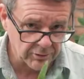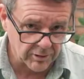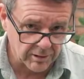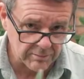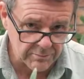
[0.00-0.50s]

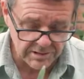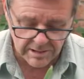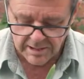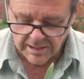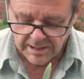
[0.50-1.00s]
times
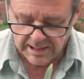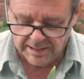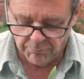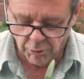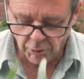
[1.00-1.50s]

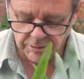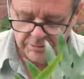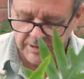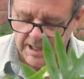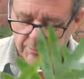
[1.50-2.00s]
or on your
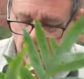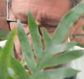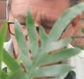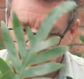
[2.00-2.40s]
table,